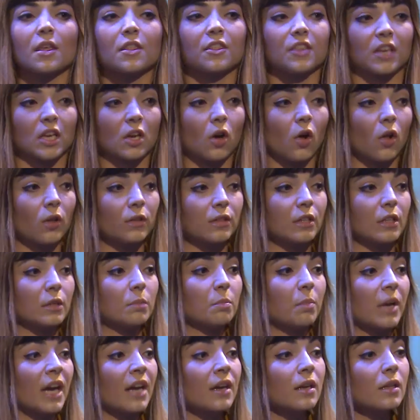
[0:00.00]
The
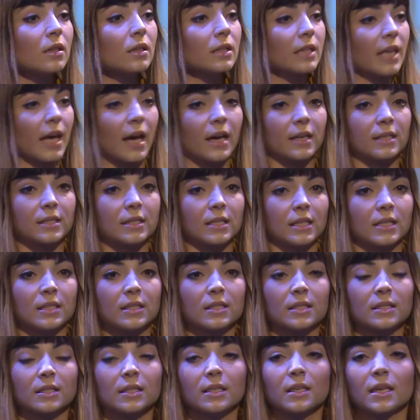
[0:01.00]
golden barrel
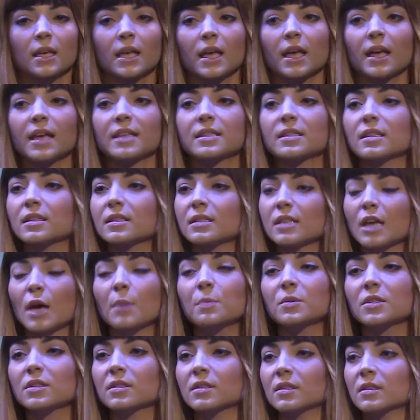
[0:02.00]
cactus has
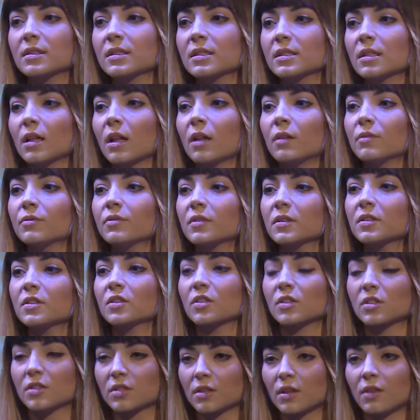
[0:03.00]
adapted itself
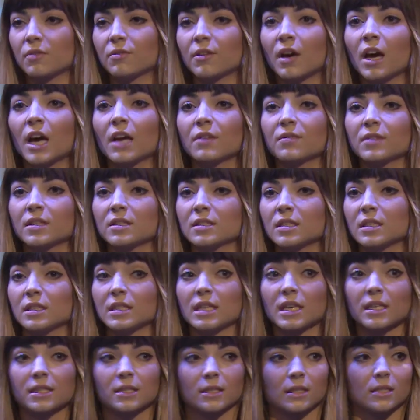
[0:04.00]
to survive in the
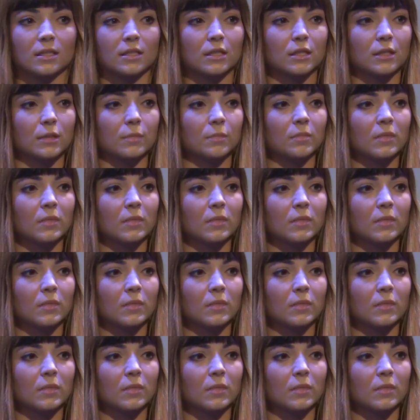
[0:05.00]
desert.